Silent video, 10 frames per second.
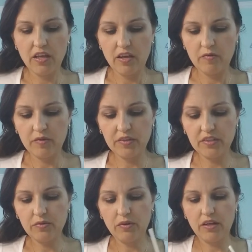For
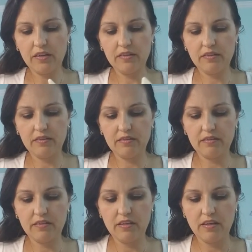this one,
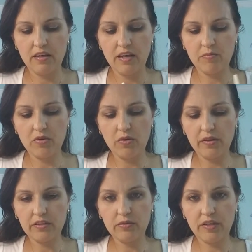I'm
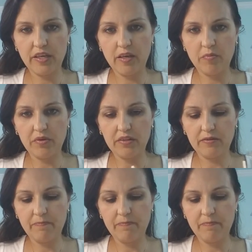going to keep it